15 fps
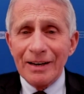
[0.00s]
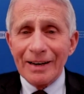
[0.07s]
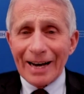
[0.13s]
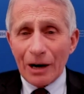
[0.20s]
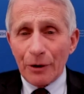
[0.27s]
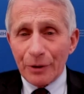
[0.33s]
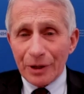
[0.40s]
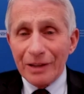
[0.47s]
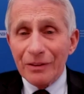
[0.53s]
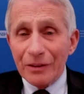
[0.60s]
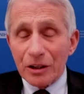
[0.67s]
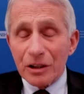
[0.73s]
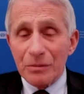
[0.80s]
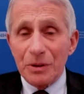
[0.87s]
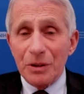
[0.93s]
out in the
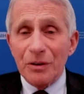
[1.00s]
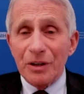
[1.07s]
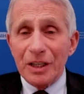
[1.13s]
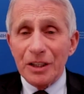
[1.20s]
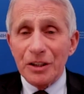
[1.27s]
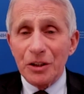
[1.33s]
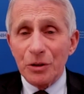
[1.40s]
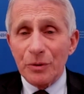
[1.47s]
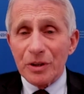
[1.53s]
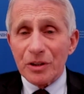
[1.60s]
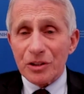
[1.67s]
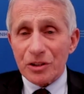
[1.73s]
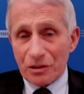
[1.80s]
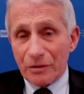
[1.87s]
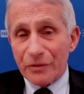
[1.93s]
community doing
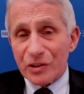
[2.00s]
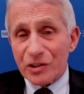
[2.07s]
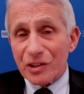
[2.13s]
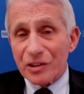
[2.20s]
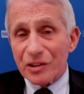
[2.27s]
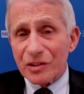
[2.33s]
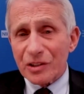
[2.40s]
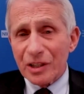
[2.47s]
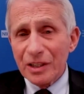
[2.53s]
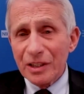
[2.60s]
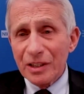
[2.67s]
services